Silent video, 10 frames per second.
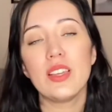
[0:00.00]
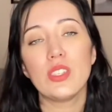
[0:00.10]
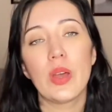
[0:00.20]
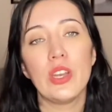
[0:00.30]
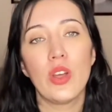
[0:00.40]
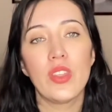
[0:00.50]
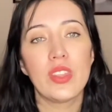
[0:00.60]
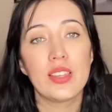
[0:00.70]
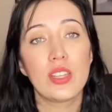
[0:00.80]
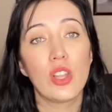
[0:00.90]
so I know that
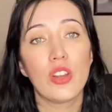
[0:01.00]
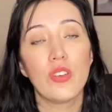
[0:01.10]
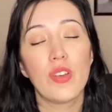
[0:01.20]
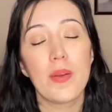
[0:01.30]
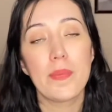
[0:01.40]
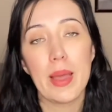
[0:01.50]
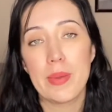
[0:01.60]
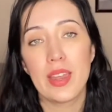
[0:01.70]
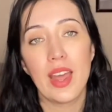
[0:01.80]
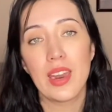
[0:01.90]
there's a lot of
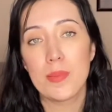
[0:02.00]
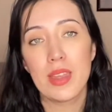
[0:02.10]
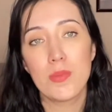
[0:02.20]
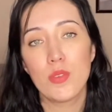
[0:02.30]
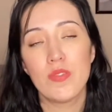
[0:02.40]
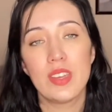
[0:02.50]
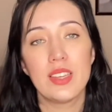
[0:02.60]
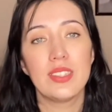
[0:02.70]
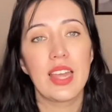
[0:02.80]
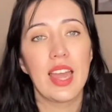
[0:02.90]
Batman animated
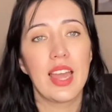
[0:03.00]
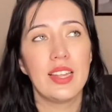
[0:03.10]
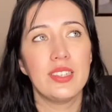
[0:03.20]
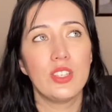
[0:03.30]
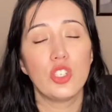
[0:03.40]
movies and